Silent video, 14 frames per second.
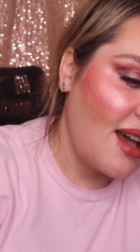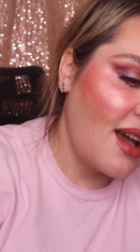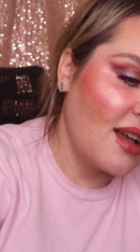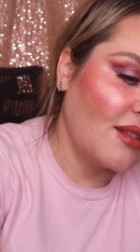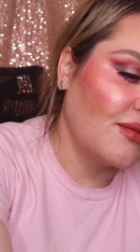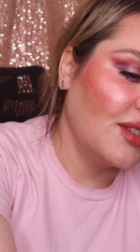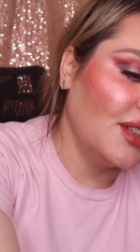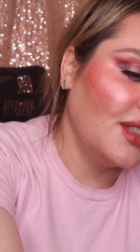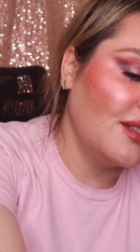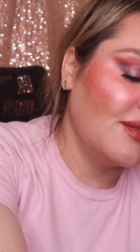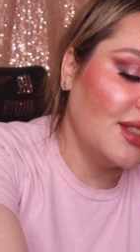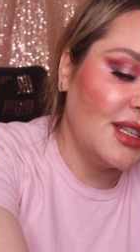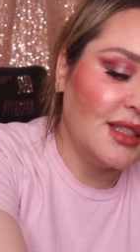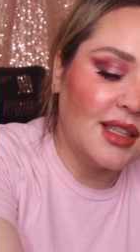I really,
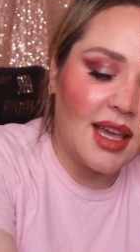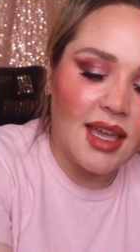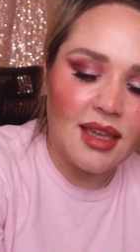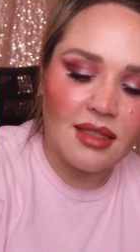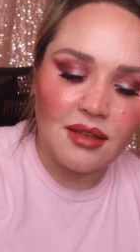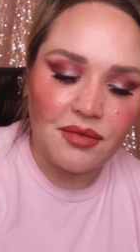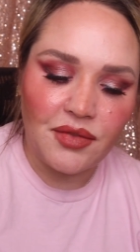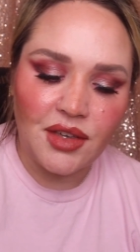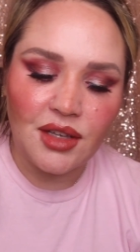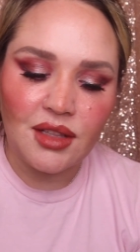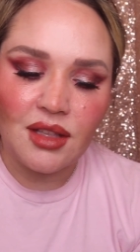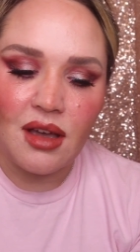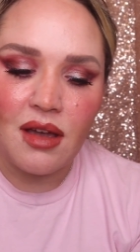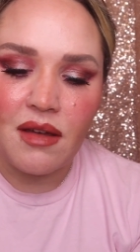really like the
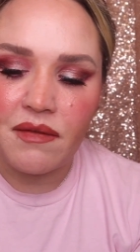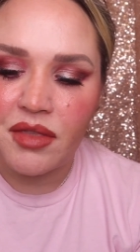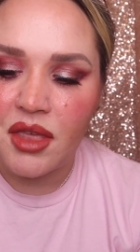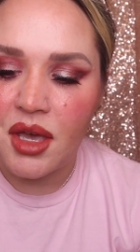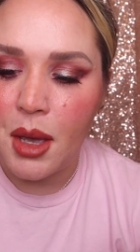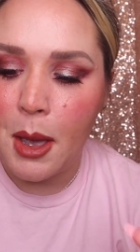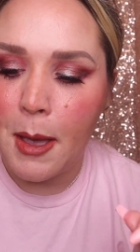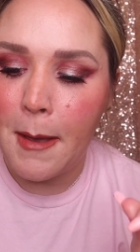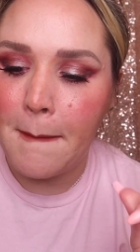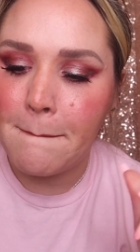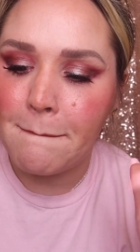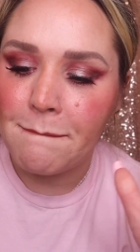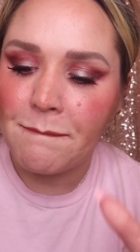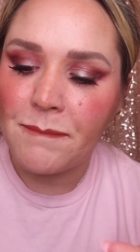feel of the
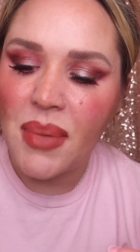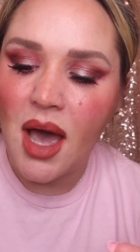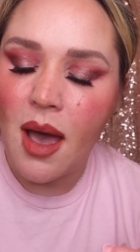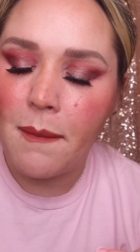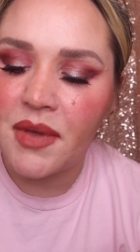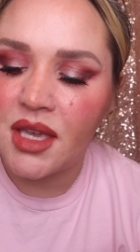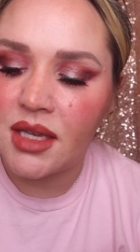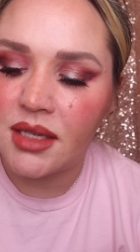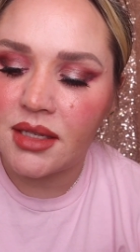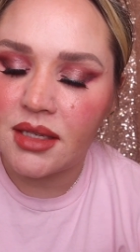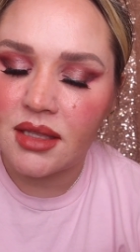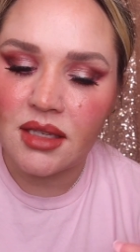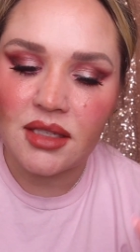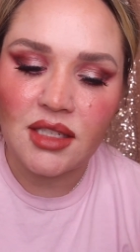Poppy,
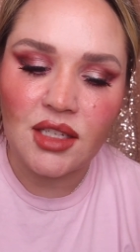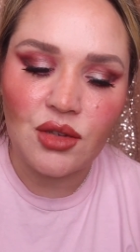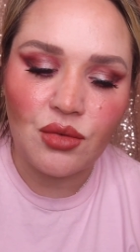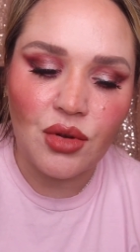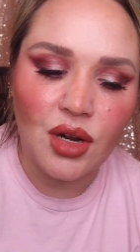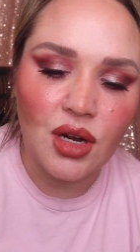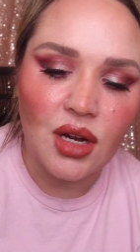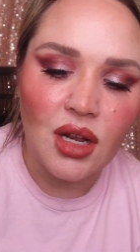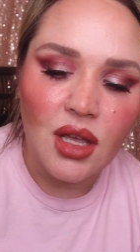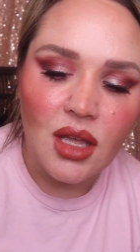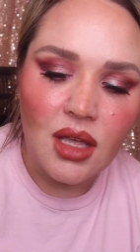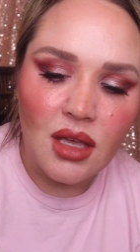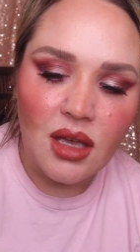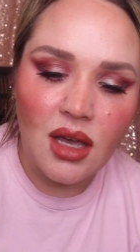the Dior
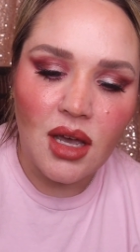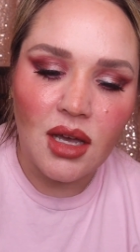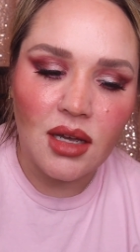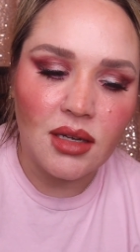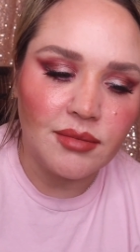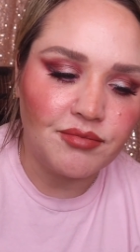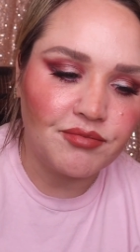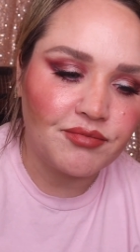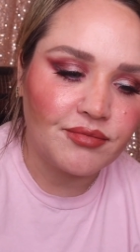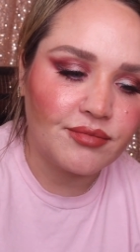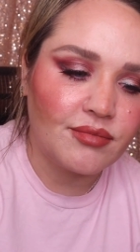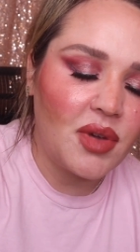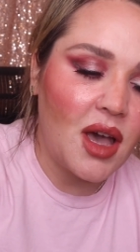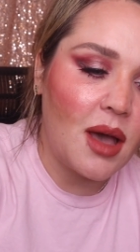um,
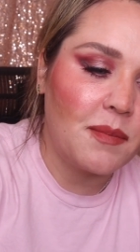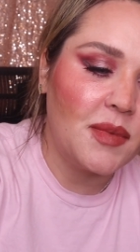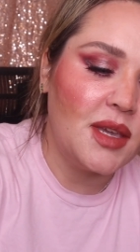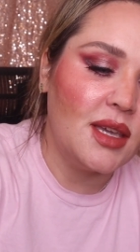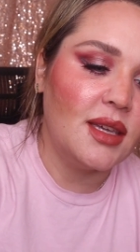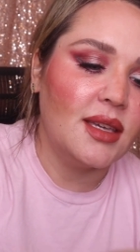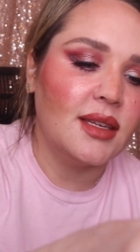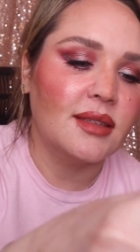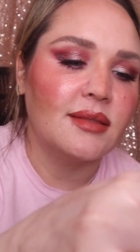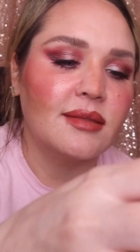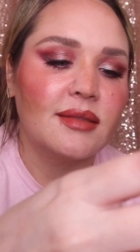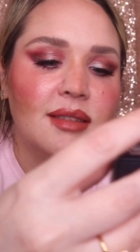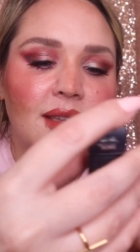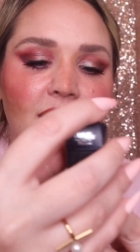Poppy
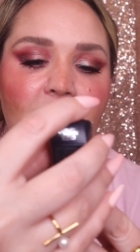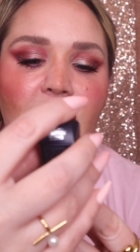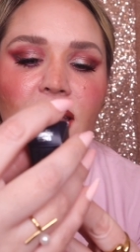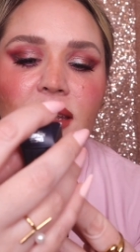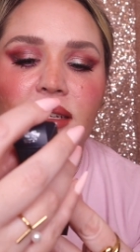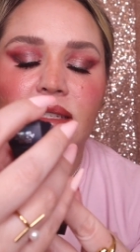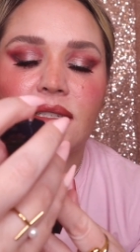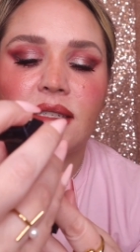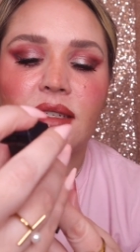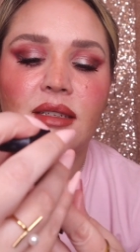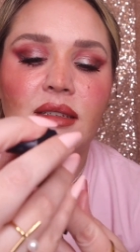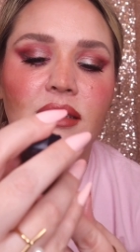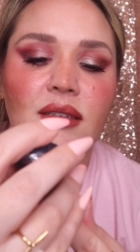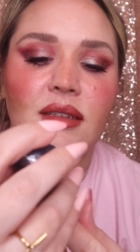
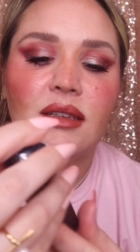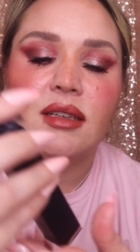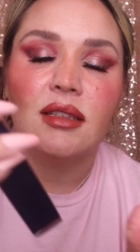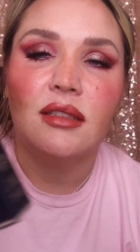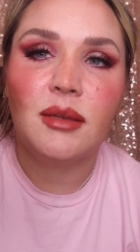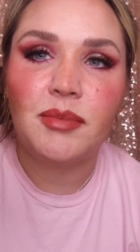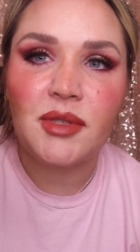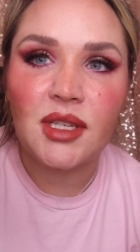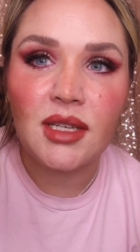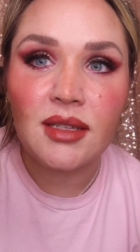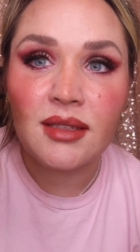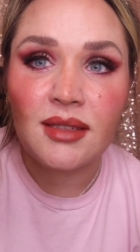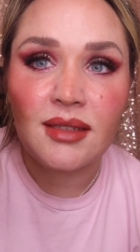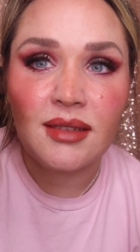Addict Lip
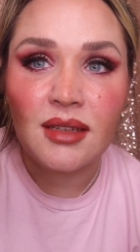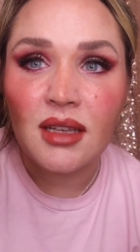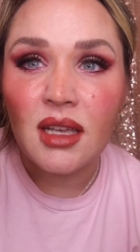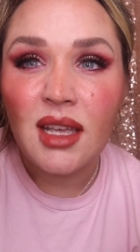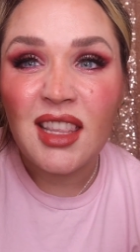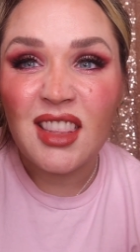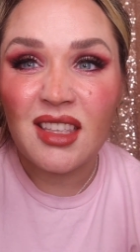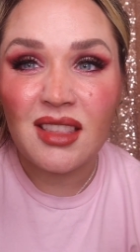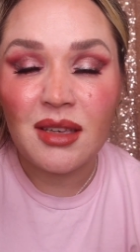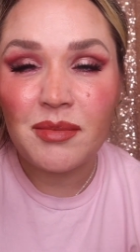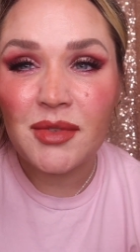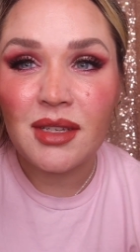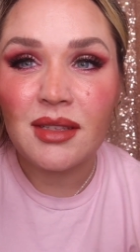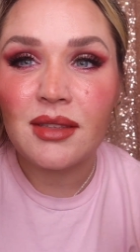Tint. The
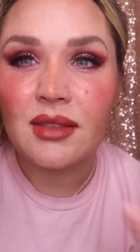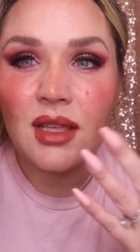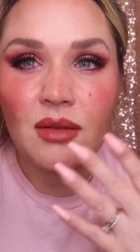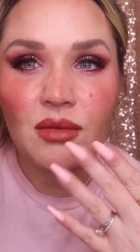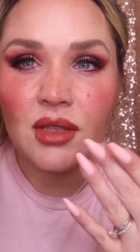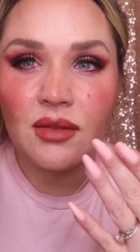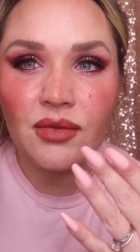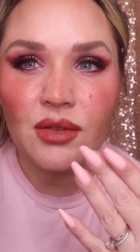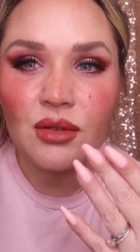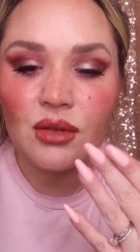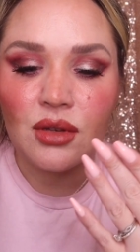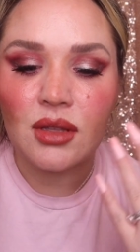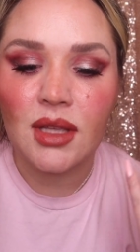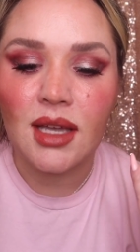lip tints, they really feel good.